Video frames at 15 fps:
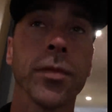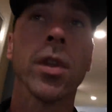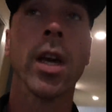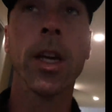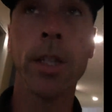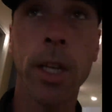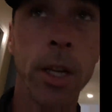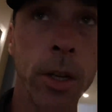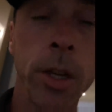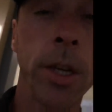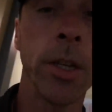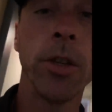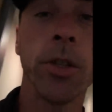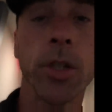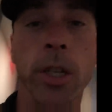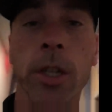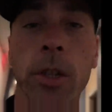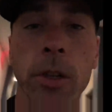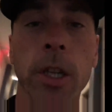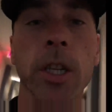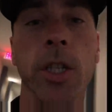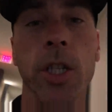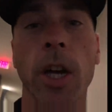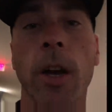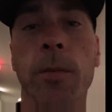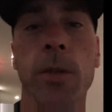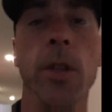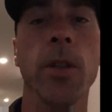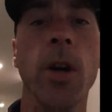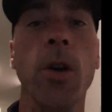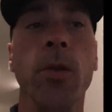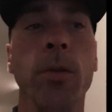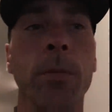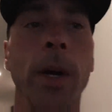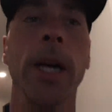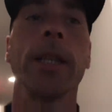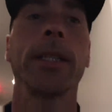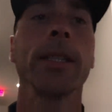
is that you can usually do these jobs alone, but